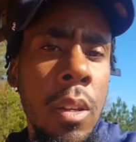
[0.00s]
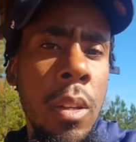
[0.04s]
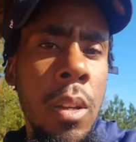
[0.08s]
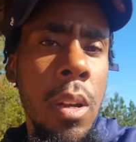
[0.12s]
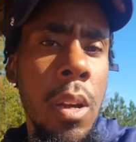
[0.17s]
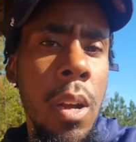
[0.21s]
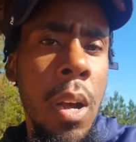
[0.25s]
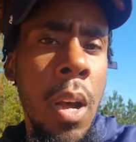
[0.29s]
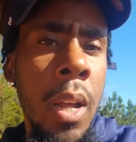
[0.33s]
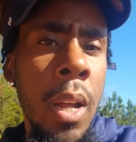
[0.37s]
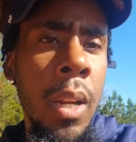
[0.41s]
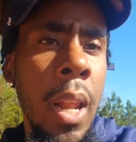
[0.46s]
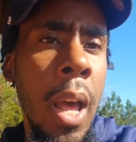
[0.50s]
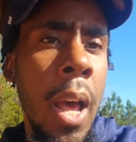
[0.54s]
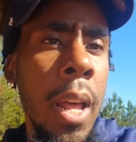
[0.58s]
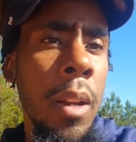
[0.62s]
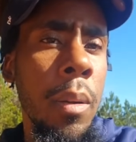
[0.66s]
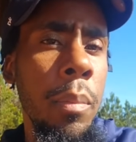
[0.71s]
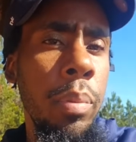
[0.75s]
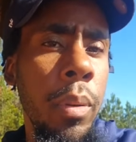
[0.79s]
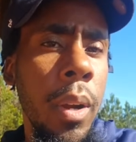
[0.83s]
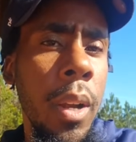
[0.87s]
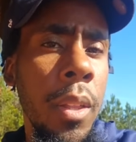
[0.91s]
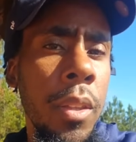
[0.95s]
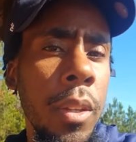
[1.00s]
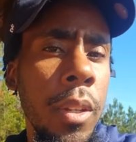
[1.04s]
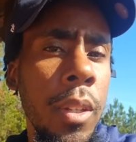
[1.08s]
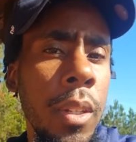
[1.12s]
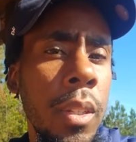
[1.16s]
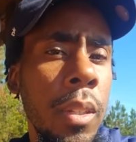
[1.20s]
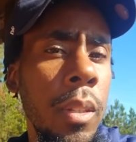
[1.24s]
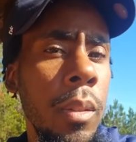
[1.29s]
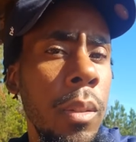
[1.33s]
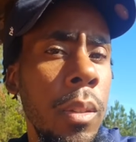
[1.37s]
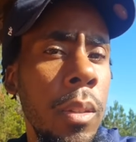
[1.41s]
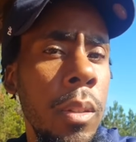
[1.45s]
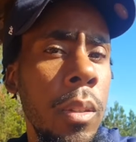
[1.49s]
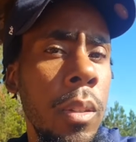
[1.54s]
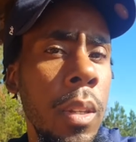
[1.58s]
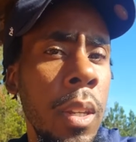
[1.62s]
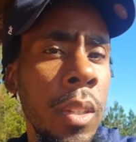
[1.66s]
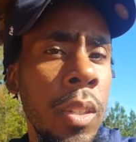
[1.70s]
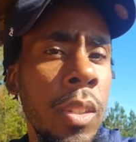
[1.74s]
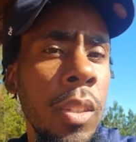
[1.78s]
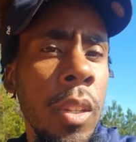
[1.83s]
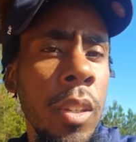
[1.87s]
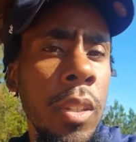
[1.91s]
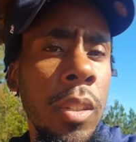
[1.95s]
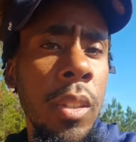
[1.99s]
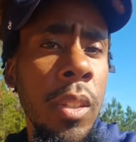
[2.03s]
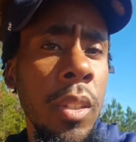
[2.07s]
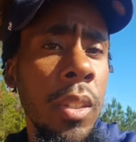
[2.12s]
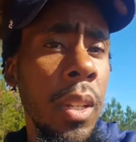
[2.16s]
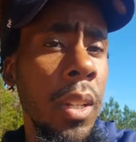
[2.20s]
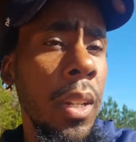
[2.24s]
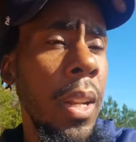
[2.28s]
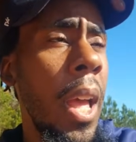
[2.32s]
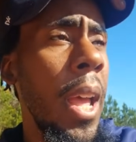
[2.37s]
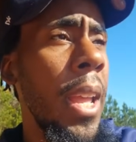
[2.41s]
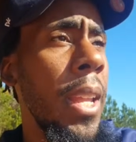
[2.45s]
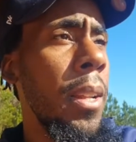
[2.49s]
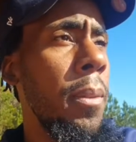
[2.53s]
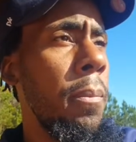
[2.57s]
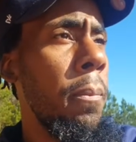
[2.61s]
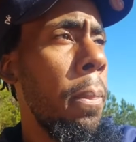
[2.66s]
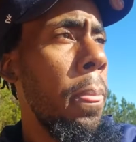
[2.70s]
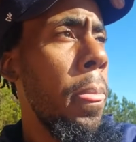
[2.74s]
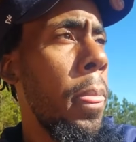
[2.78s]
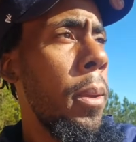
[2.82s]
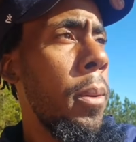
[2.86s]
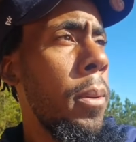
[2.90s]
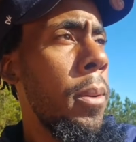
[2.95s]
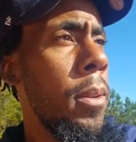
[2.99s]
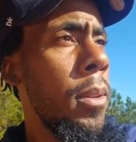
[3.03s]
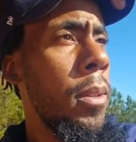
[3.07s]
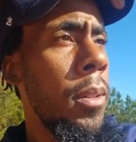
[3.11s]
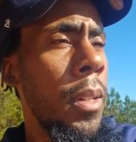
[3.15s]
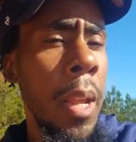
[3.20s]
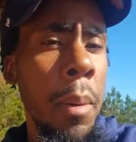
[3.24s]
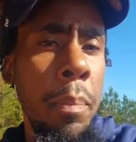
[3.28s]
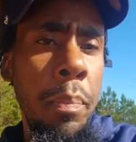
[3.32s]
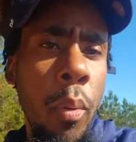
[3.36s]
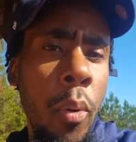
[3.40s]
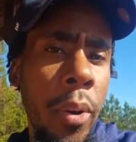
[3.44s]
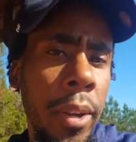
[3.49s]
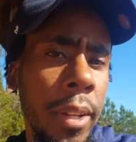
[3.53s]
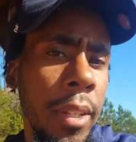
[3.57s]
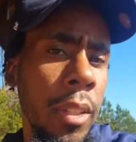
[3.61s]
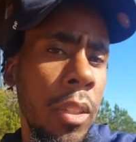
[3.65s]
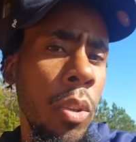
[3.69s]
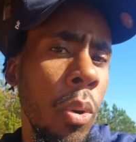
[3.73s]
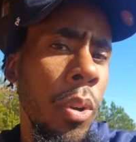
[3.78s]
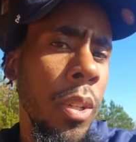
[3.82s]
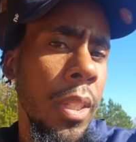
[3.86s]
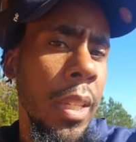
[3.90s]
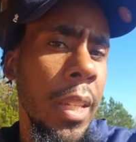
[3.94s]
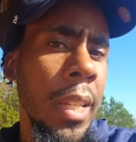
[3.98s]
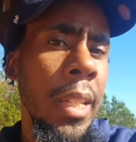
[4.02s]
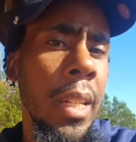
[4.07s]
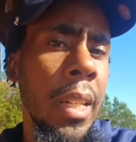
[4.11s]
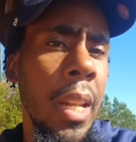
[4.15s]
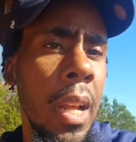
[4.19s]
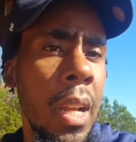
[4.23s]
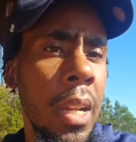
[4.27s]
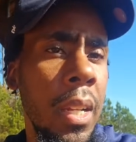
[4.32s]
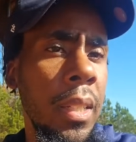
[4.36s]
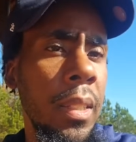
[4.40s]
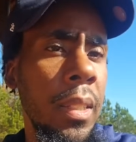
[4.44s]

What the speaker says: a lot of brothers and sisters alike, they're pointing towards Elon.